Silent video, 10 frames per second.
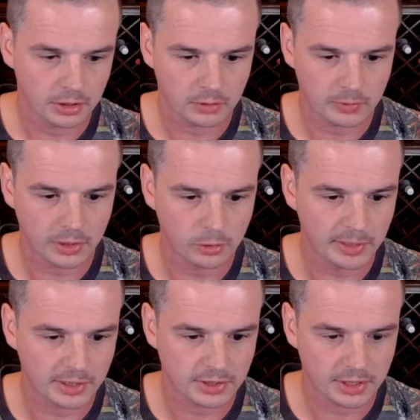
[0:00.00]
Rankle
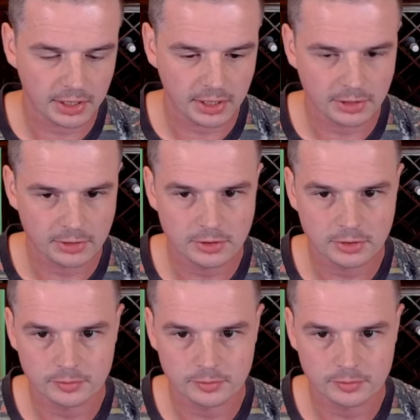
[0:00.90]
back to hand.